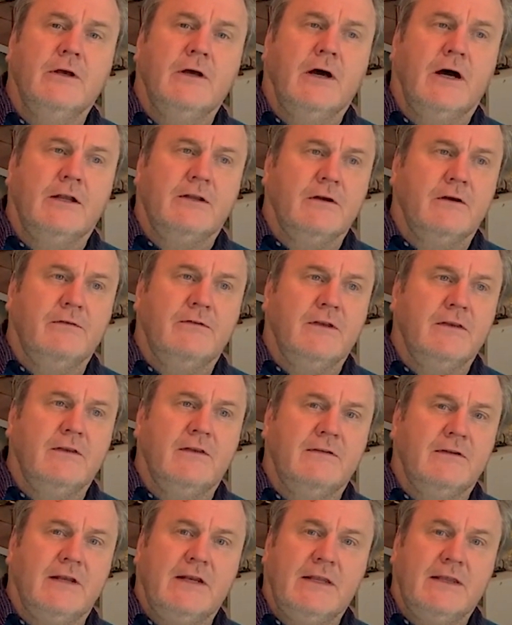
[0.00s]
I don't think
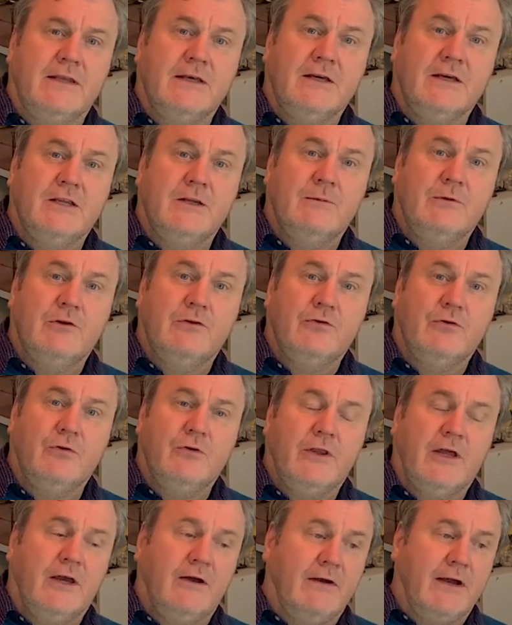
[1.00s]
there's anything in them at
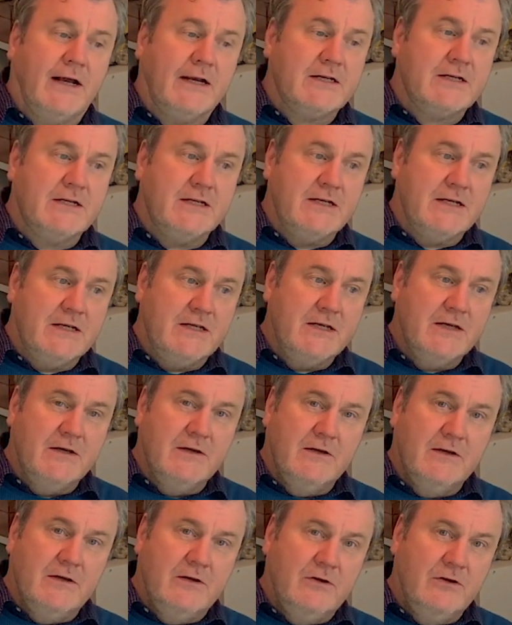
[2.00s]
all. They're actually
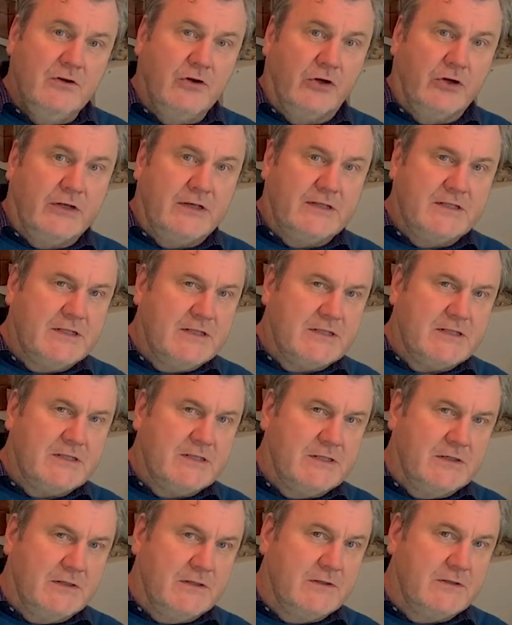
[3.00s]

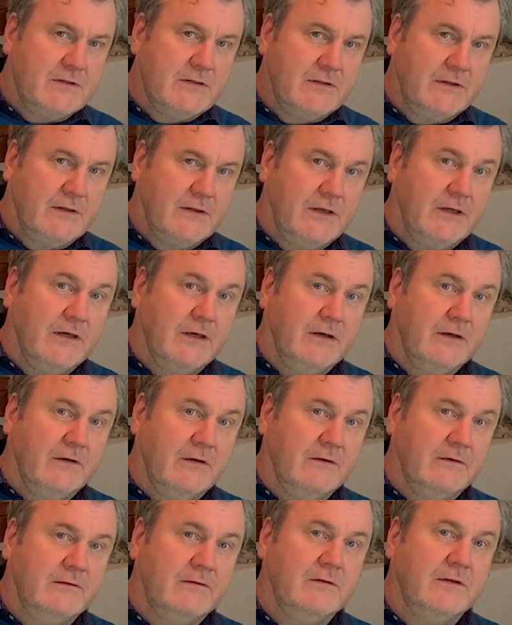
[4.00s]
non-existent
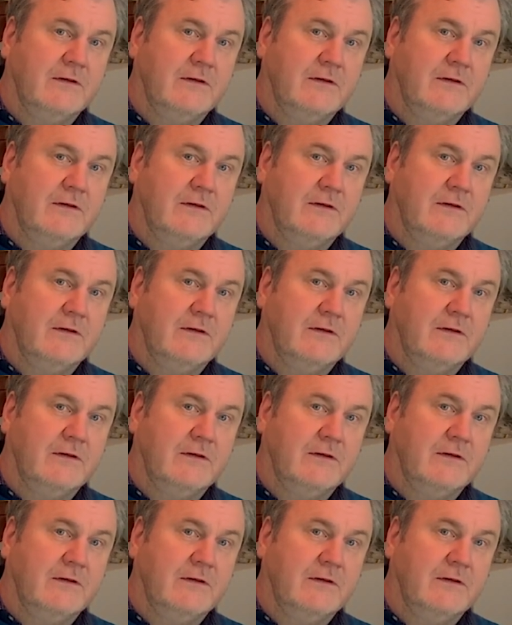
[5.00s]
things.